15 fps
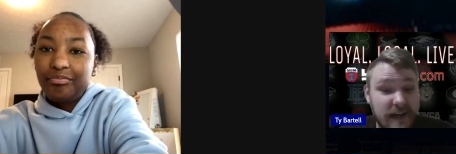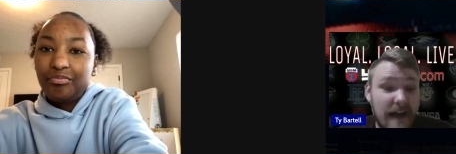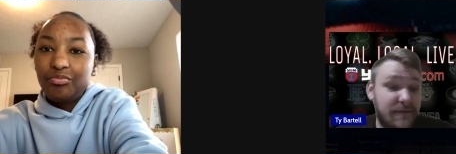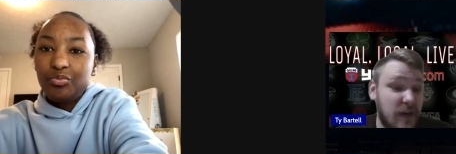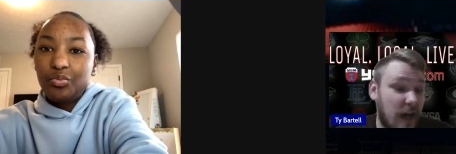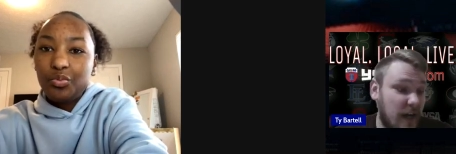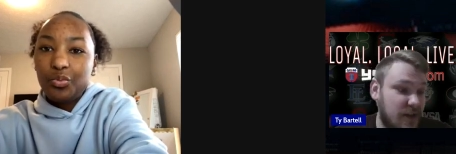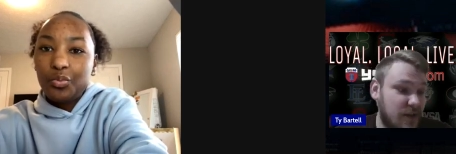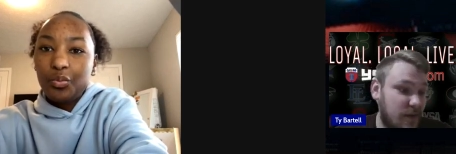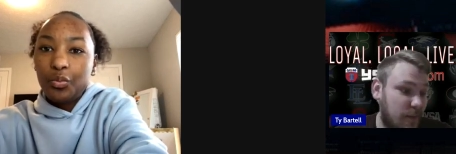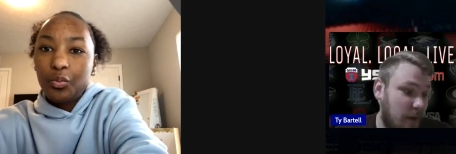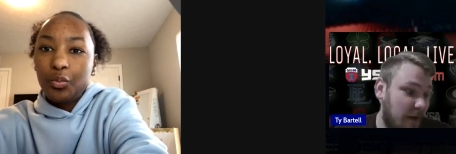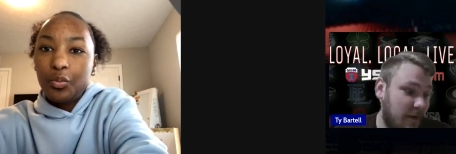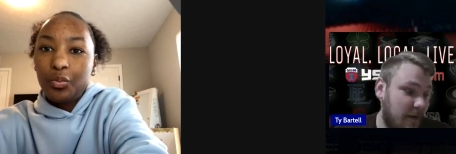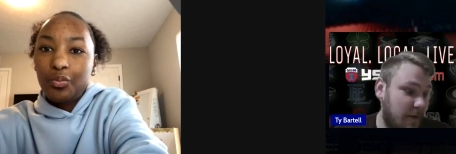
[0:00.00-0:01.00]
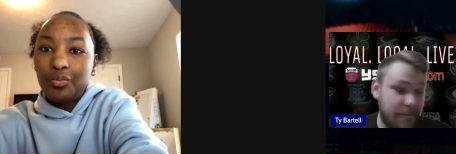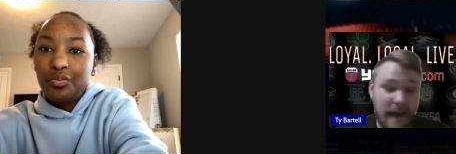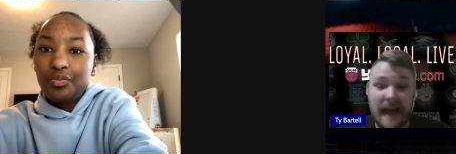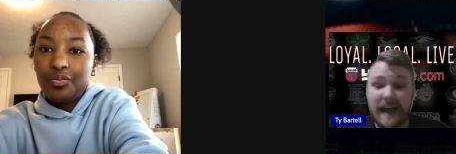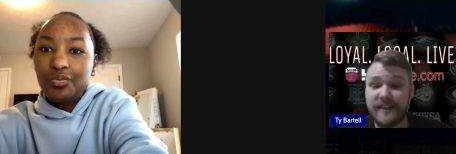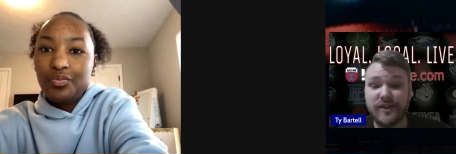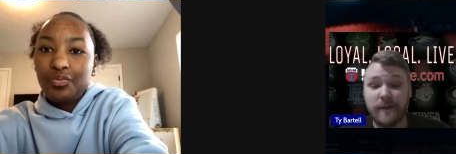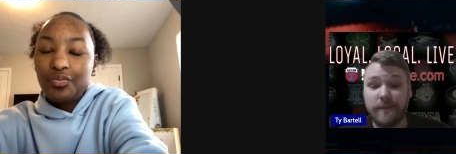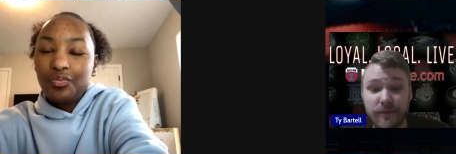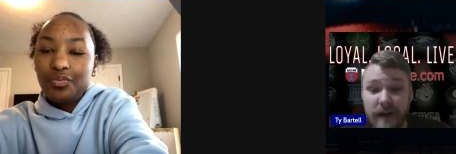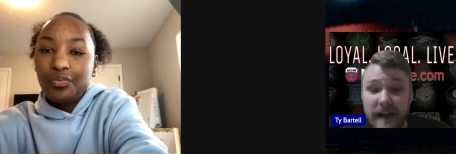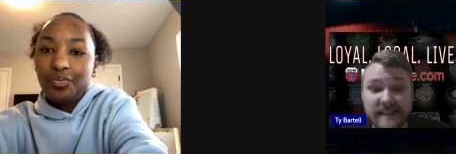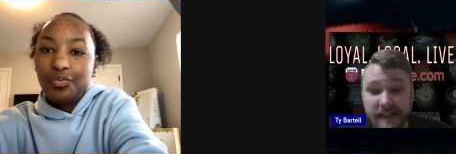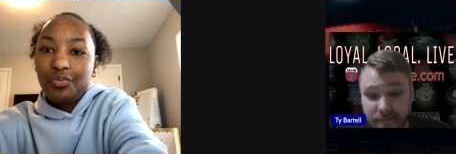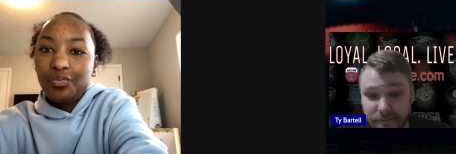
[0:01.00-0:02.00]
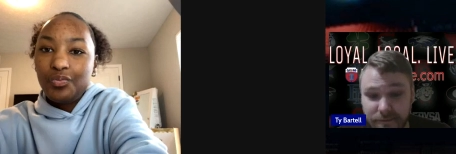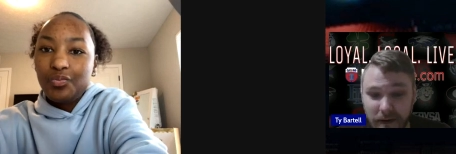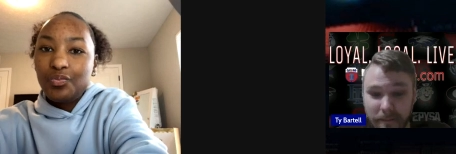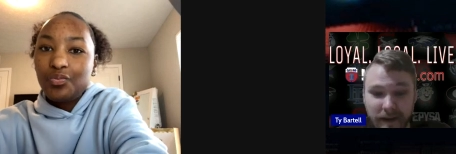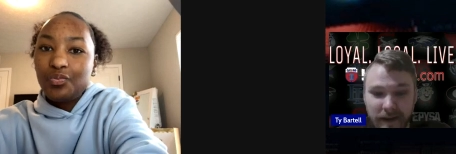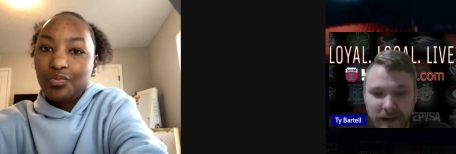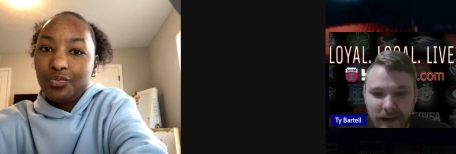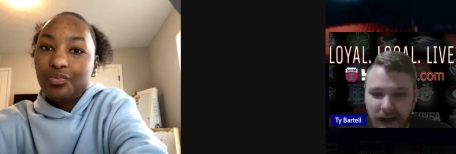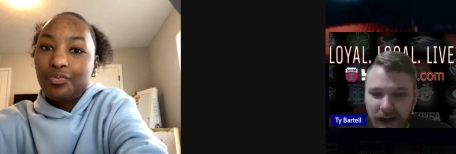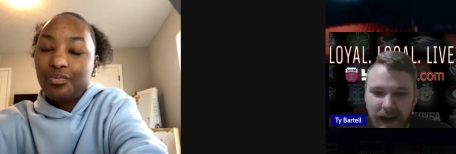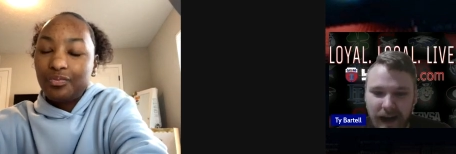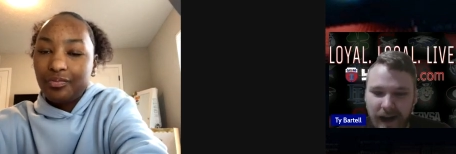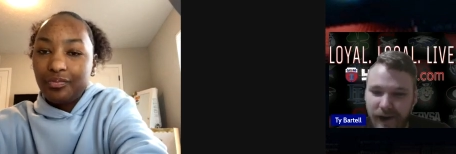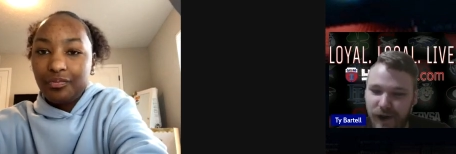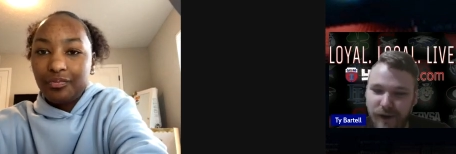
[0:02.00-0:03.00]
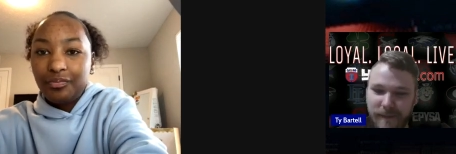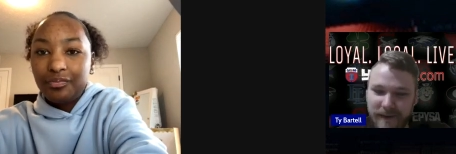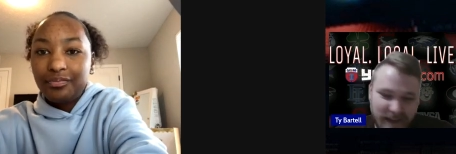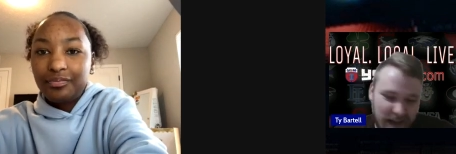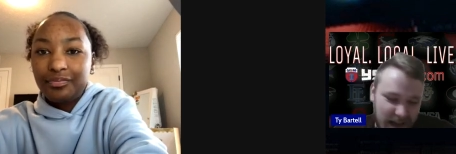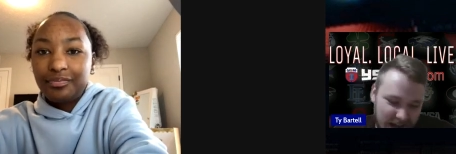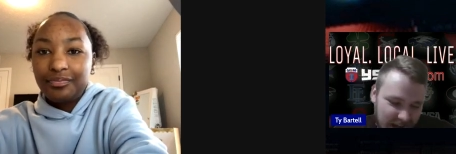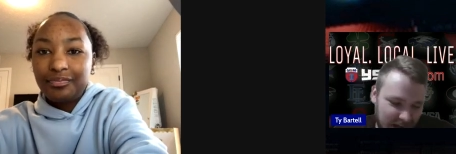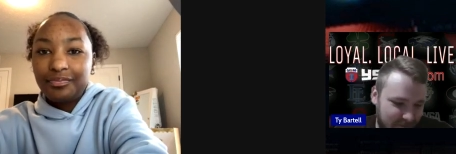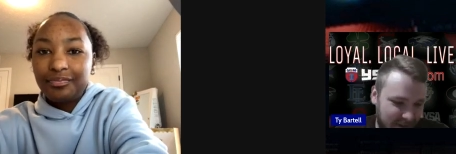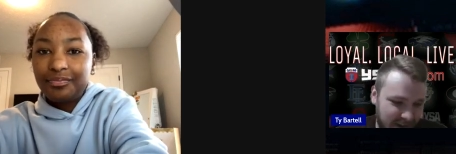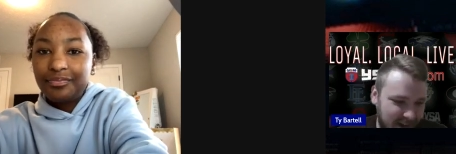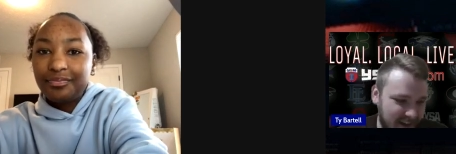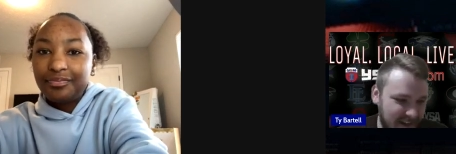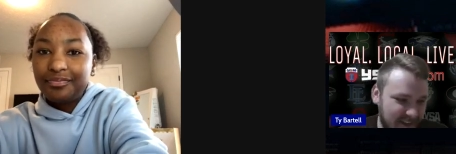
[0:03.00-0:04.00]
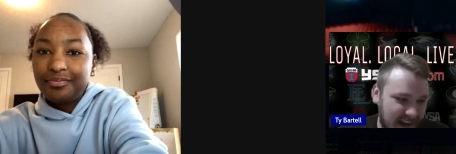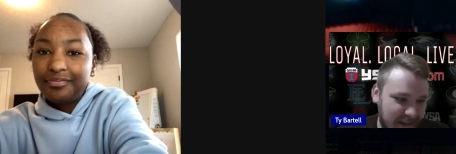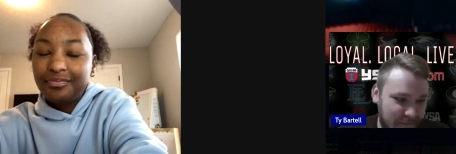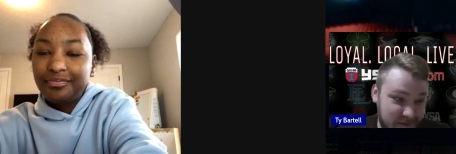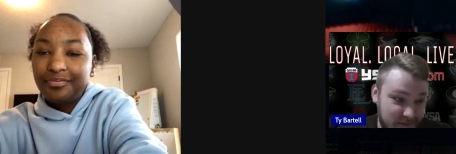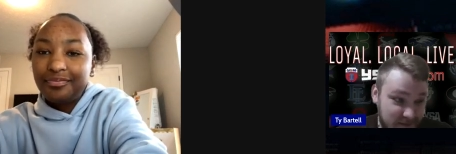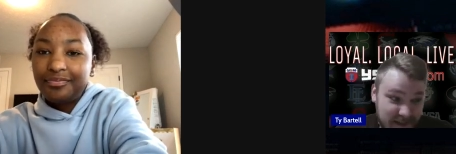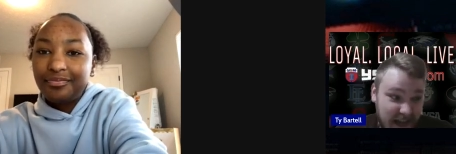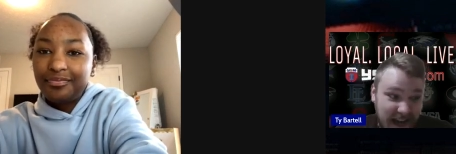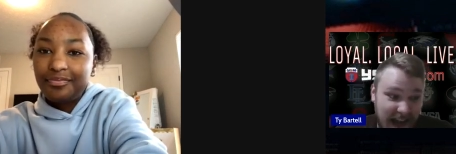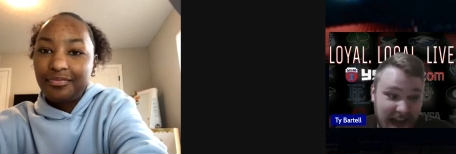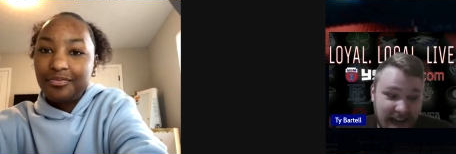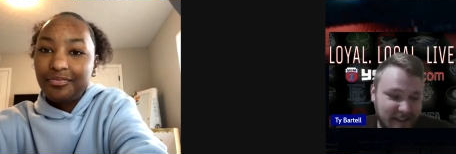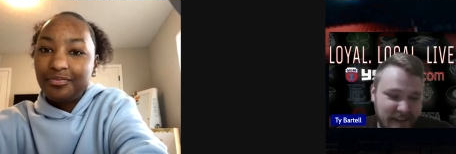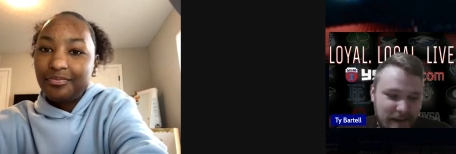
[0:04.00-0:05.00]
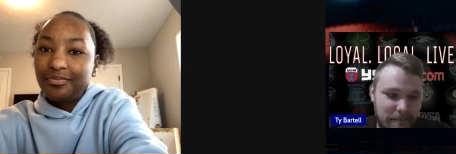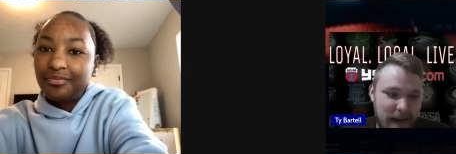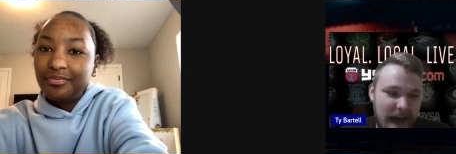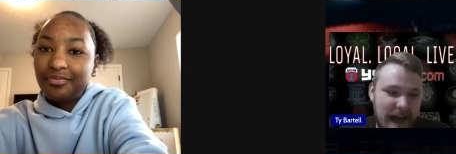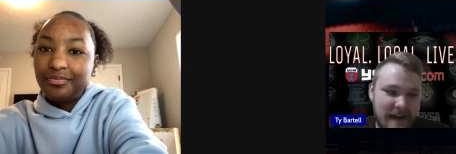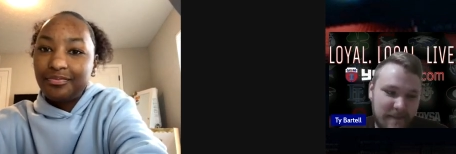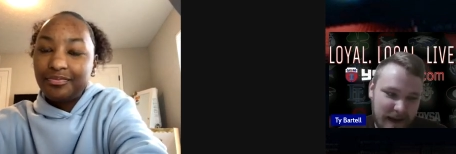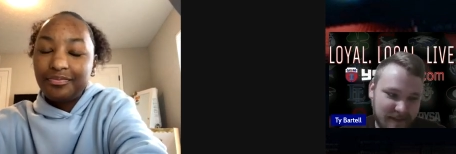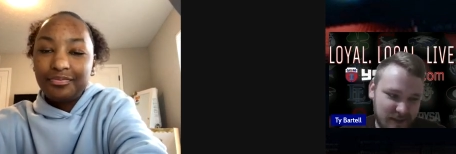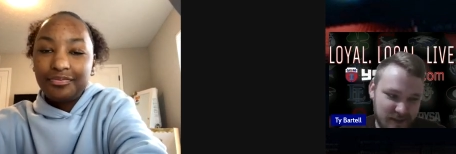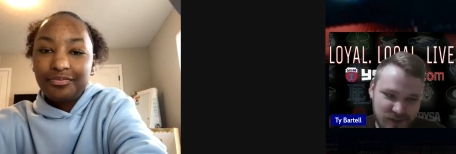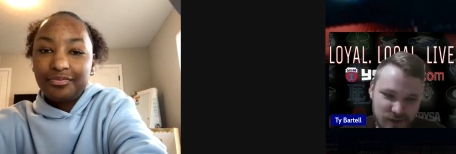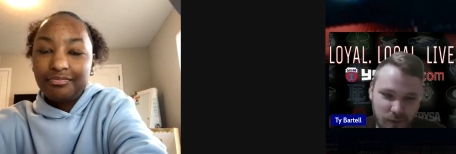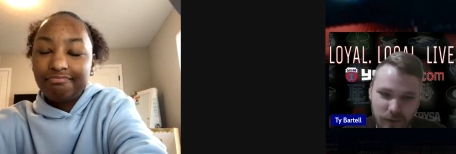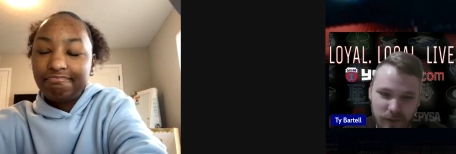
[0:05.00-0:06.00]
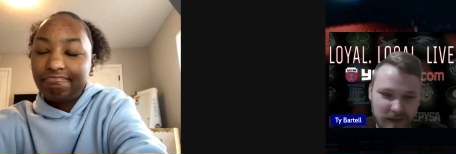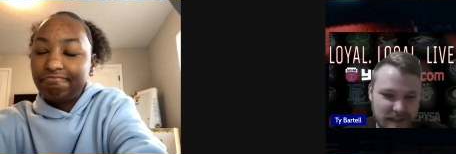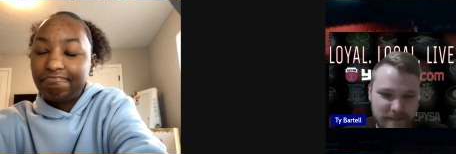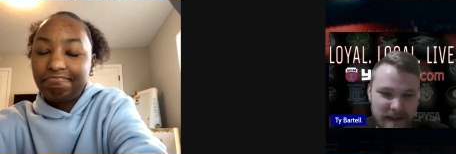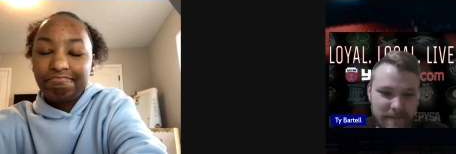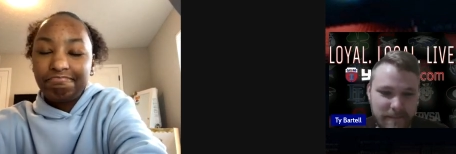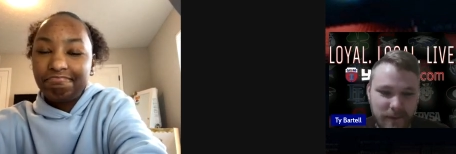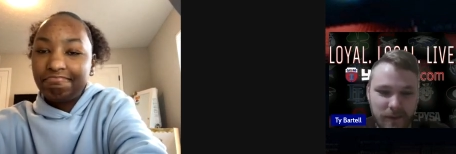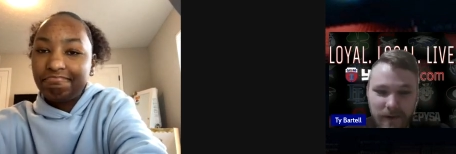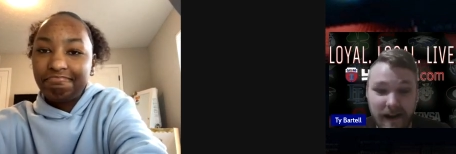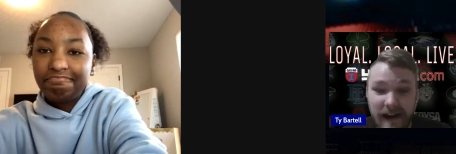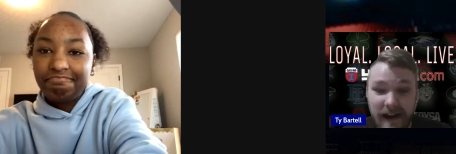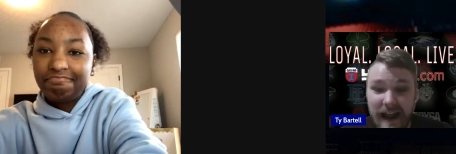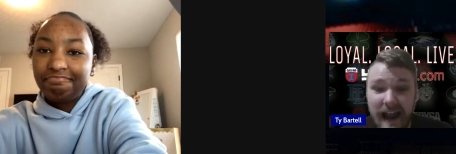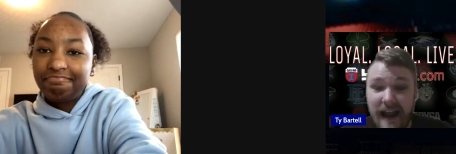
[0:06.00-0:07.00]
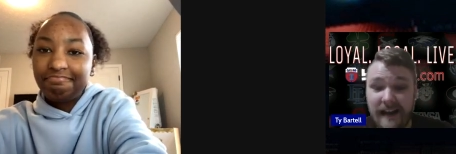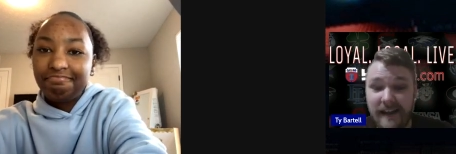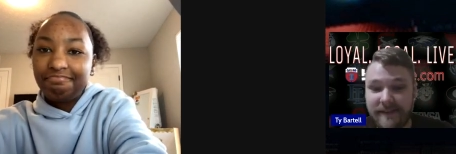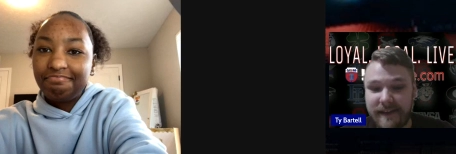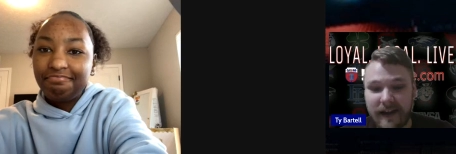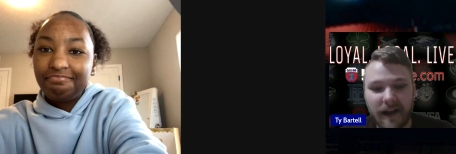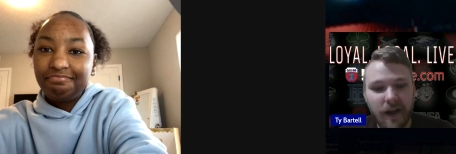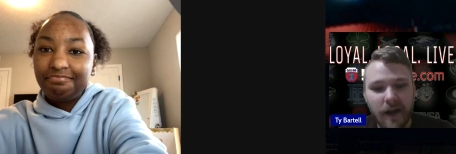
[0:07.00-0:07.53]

Speaker 1: talked to, whether past or present, from uh, Hoban that have uh, that have said anything bad about the school, its people, or anything